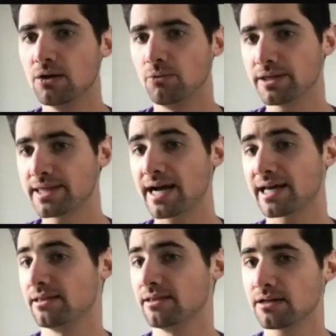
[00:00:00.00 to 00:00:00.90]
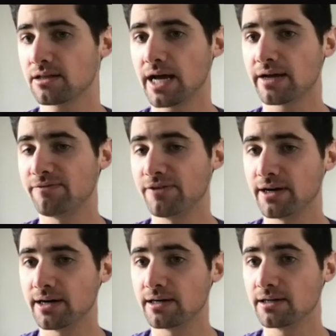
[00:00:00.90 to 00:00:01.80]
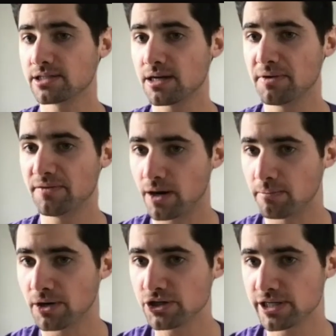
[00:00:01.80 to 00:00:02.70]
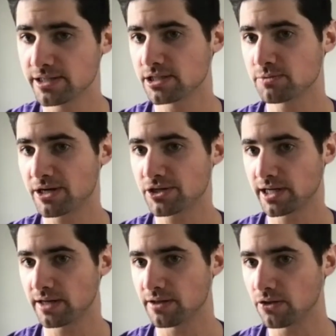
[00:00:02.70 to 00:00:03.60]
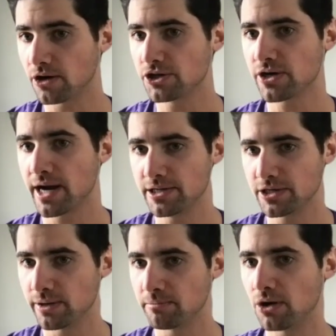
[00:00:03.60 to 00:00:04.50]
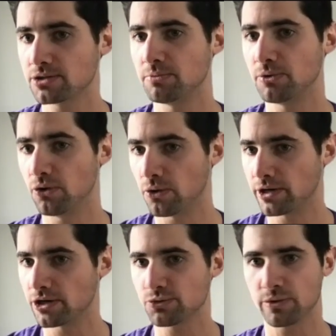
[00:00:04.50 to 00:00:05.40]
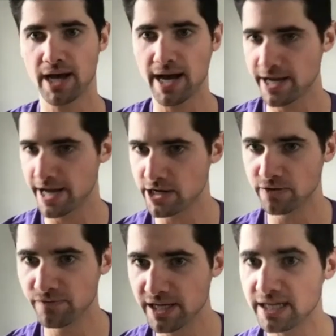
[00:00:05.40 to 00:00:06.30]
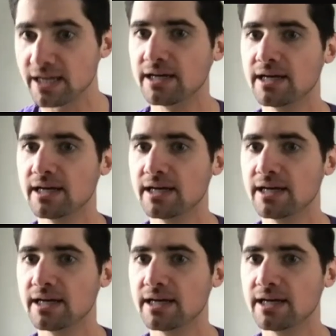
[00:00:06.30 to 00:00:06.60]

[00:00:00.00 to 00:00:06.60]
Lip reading: What that can look like for some of our merchants, especially on the larger end, doing multiple orders with high AOV,